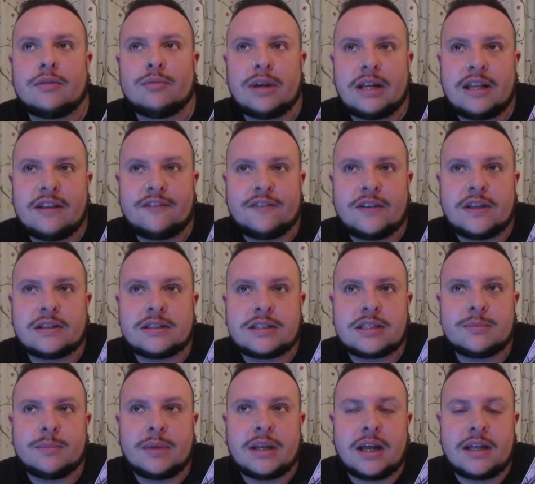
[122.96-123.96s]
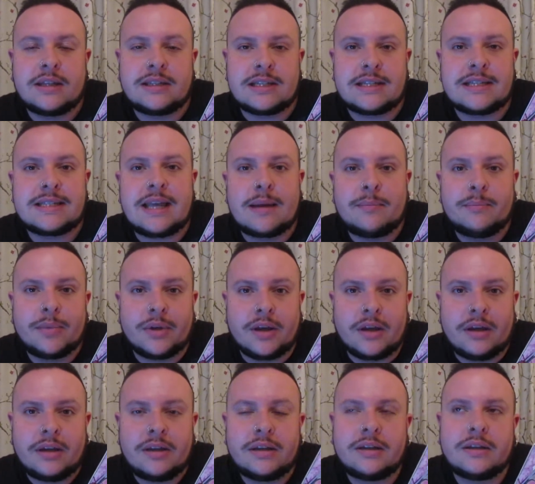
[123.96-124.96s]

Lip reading: really feels to me like December,